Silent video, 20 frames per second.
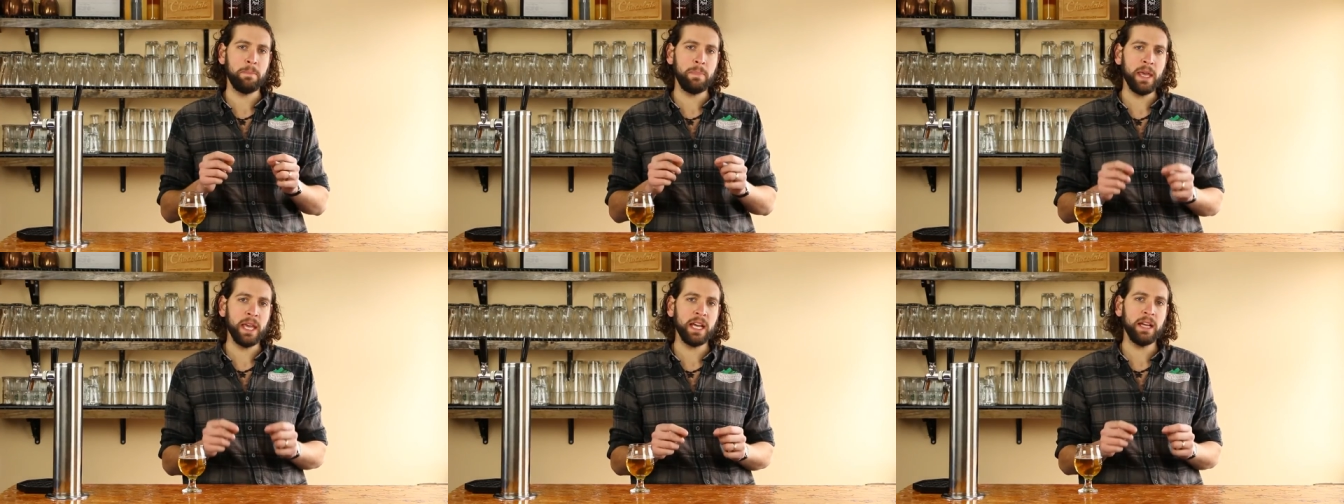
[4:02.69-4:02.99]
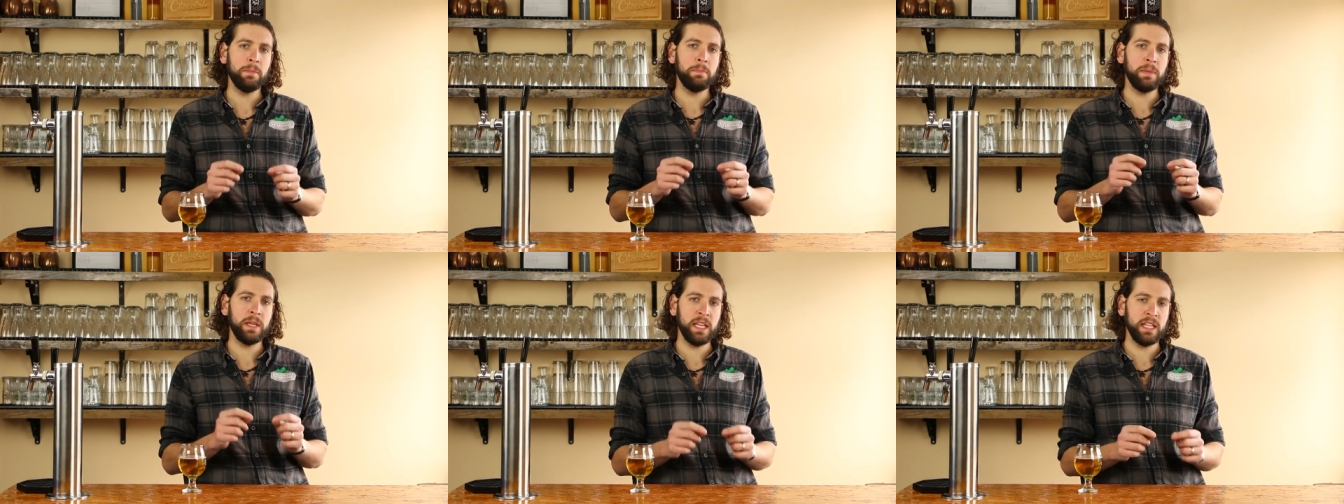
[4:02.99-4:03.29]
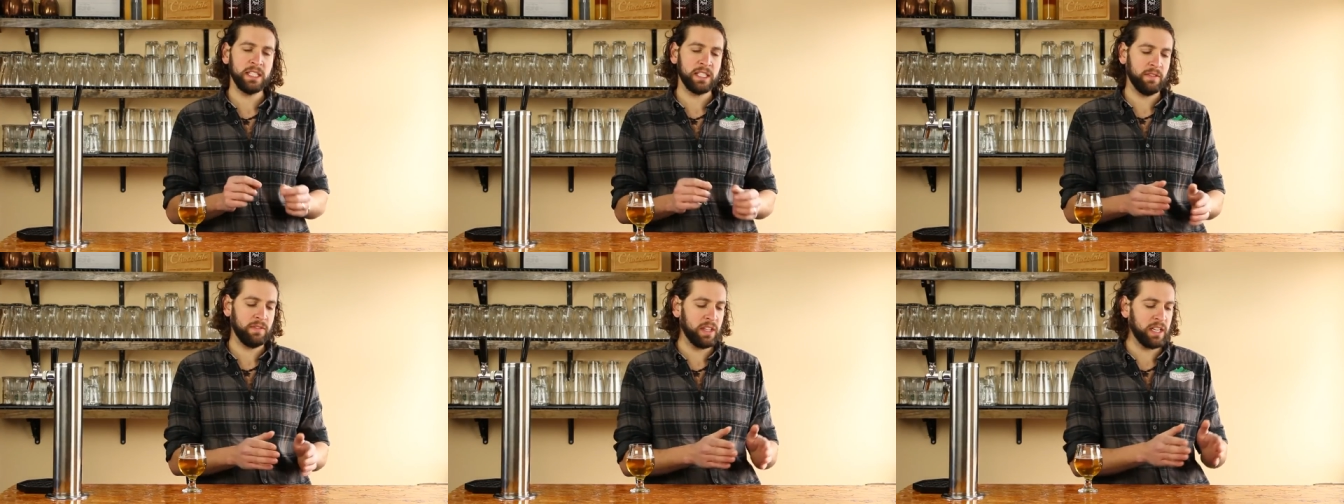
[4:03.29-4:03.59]
big
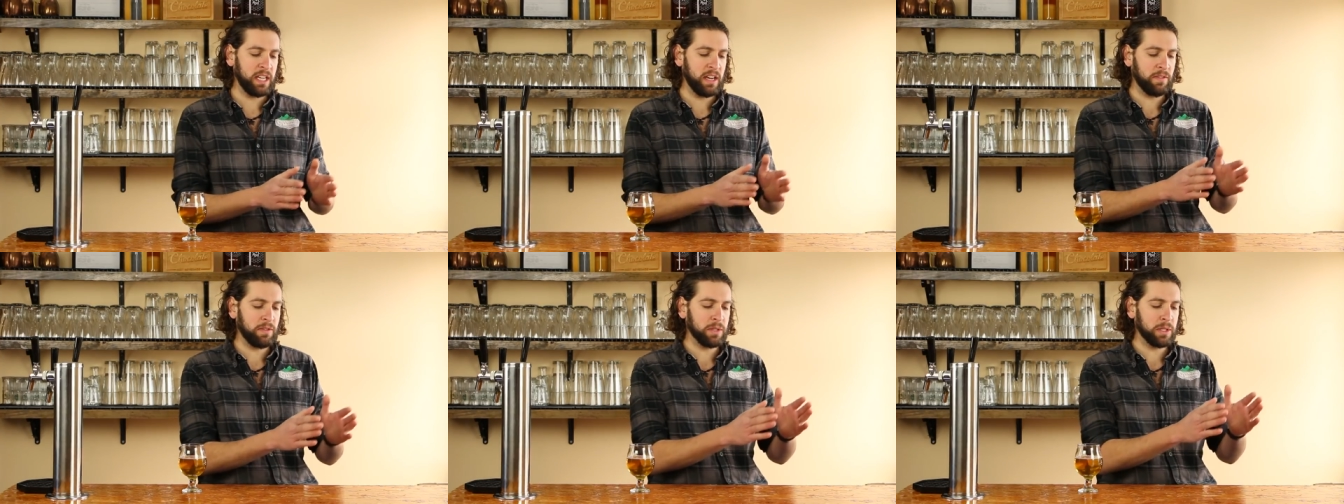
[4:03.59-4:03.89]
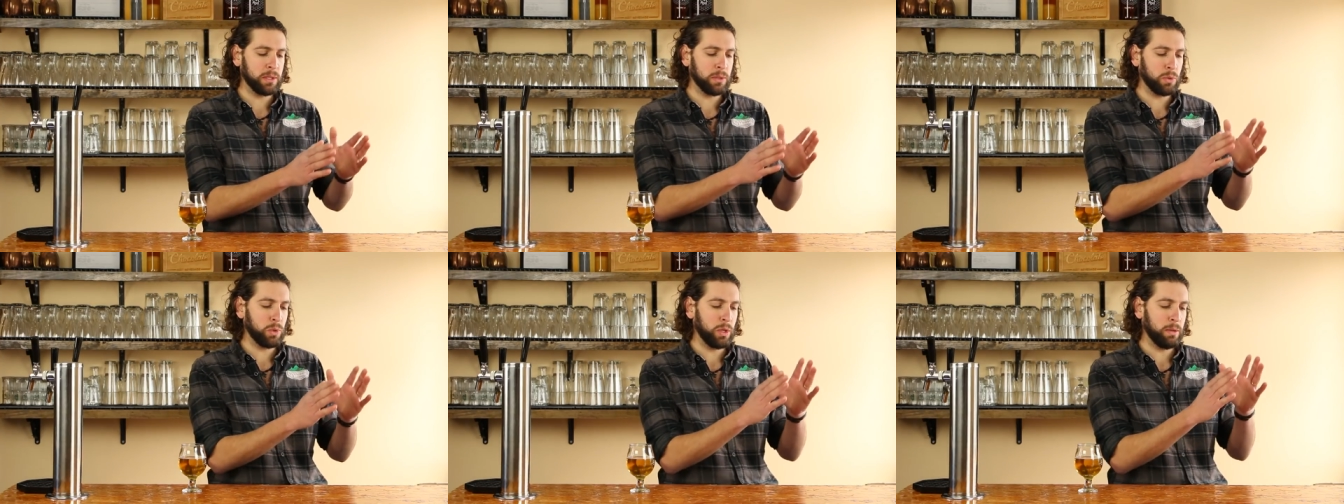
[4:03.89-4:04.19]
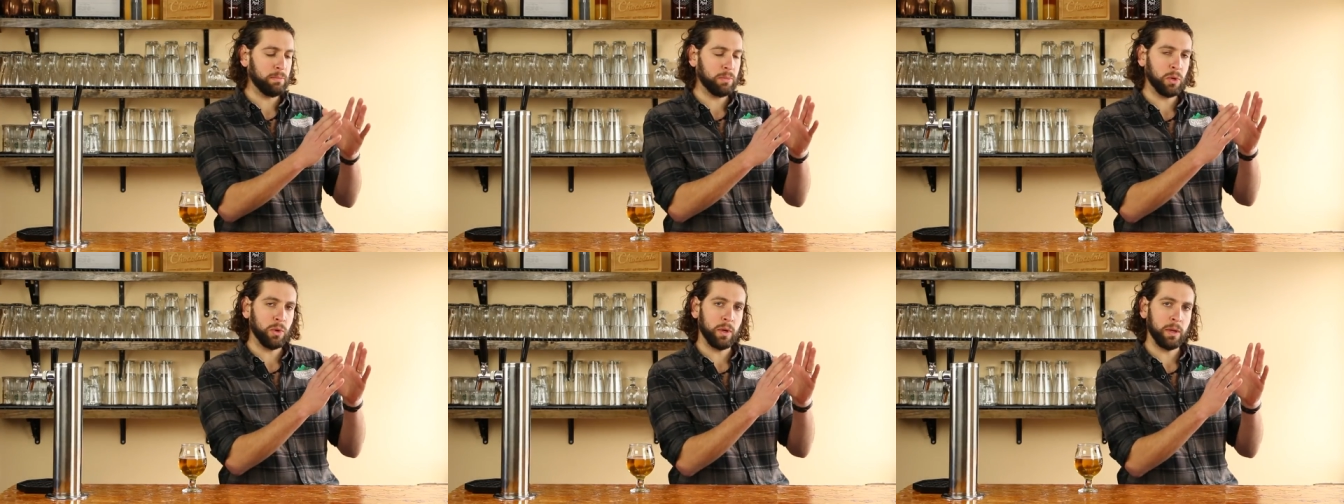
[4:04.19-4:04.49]
piece of the difference
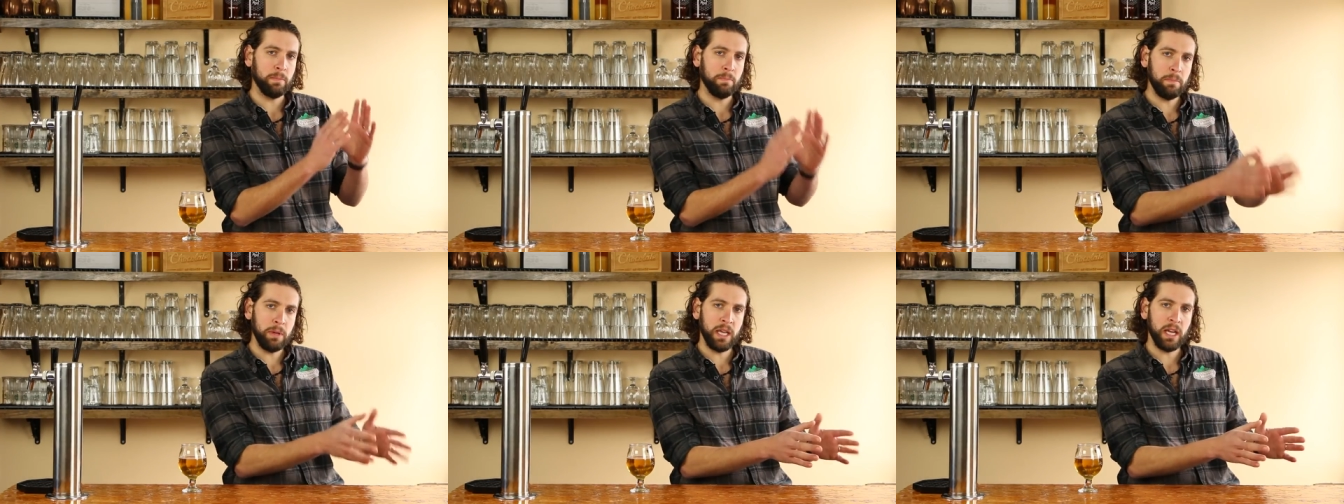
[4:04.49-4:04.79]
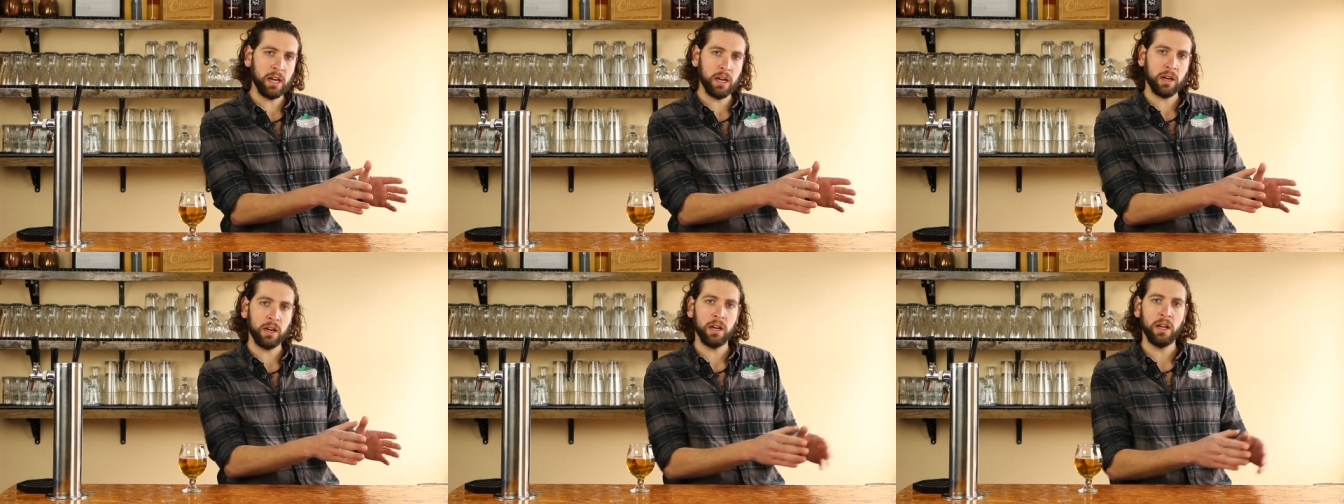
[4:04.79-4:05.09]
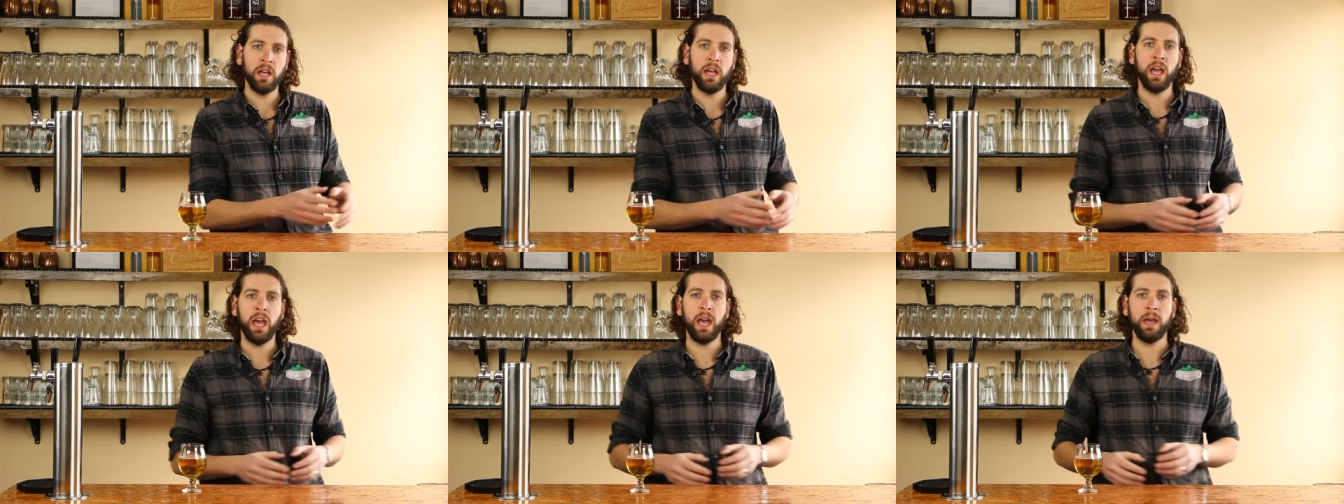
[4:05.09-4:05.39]
between brewing beer
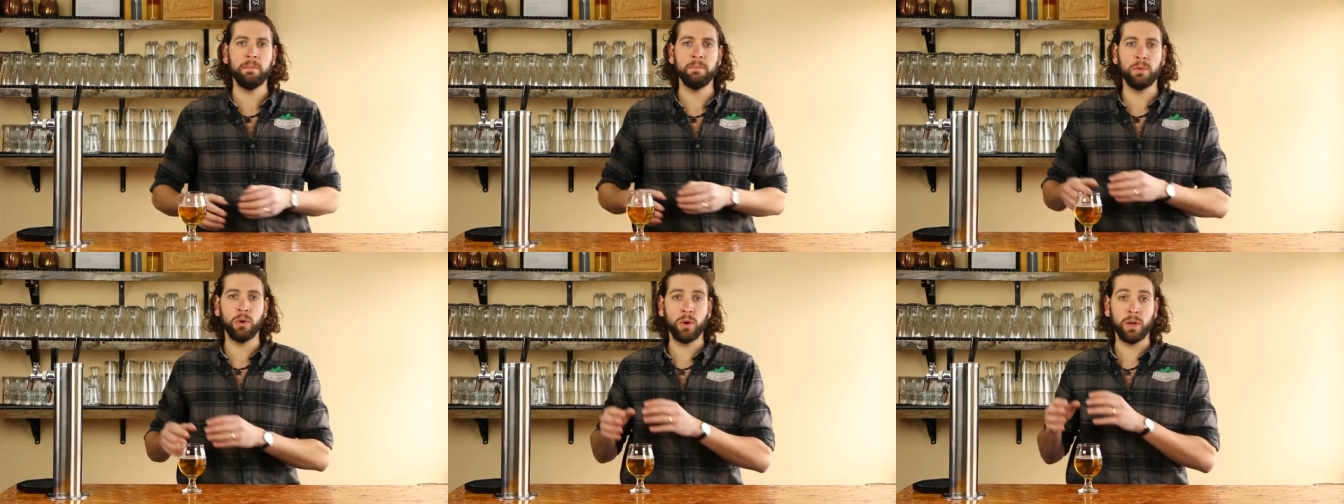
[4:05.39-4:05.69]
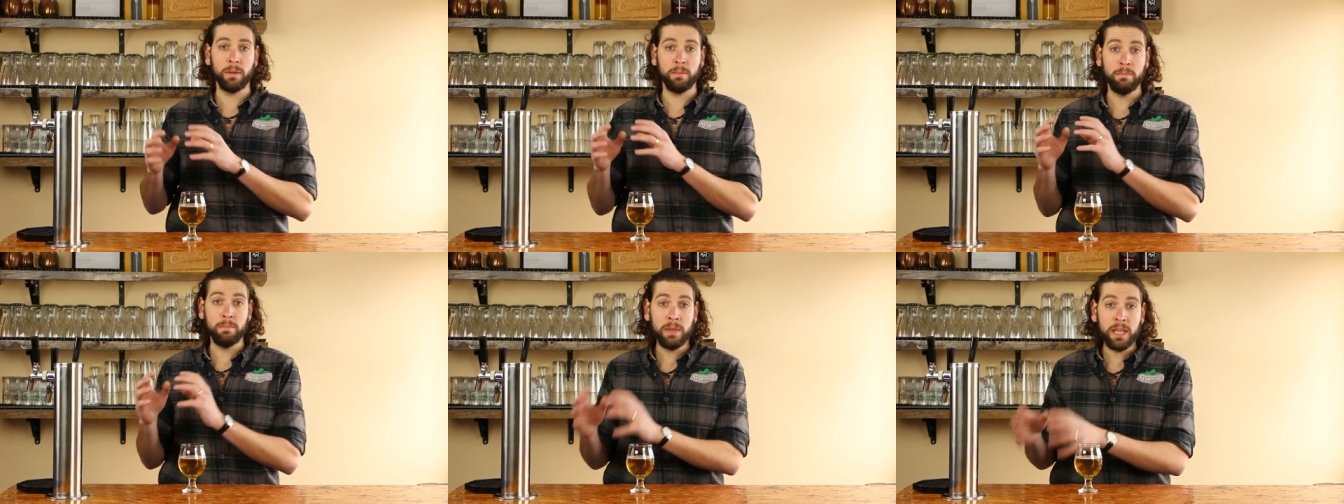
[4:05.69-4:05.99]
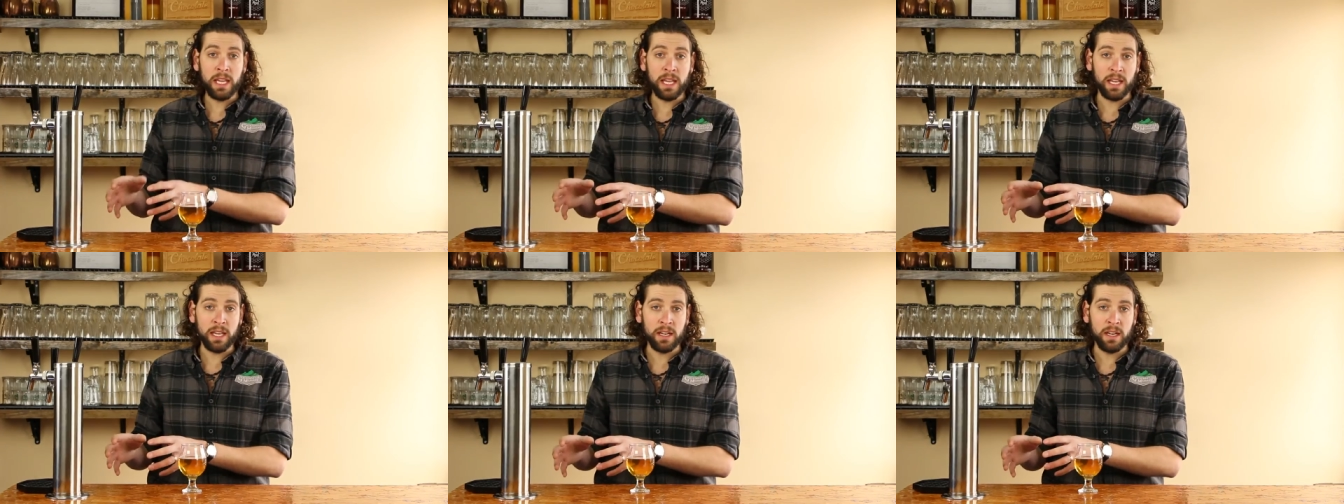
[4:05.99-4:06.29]
and brewing
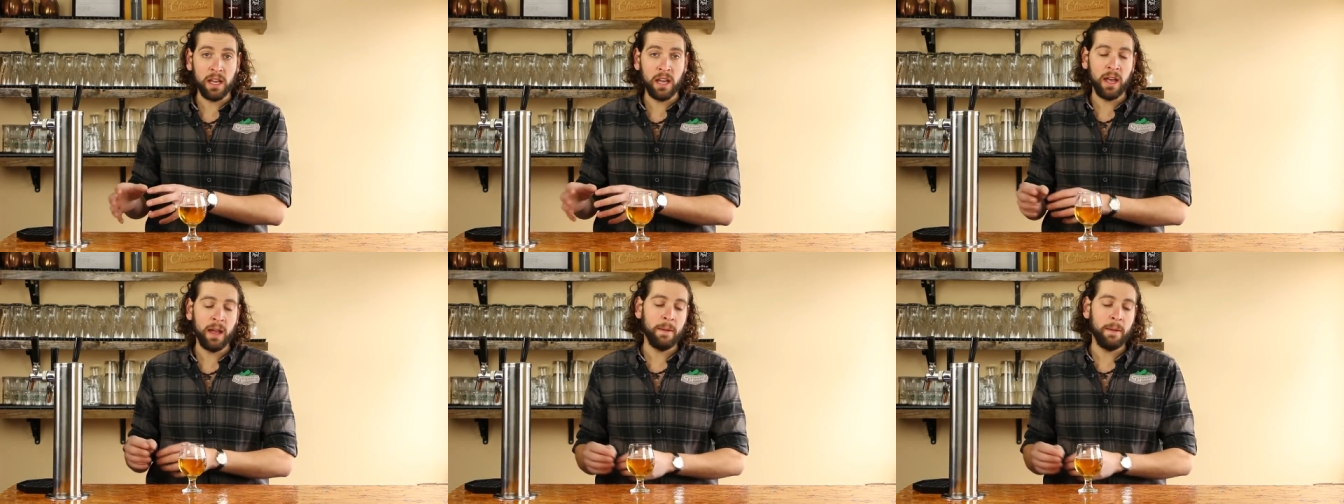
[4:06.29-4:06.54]
mead.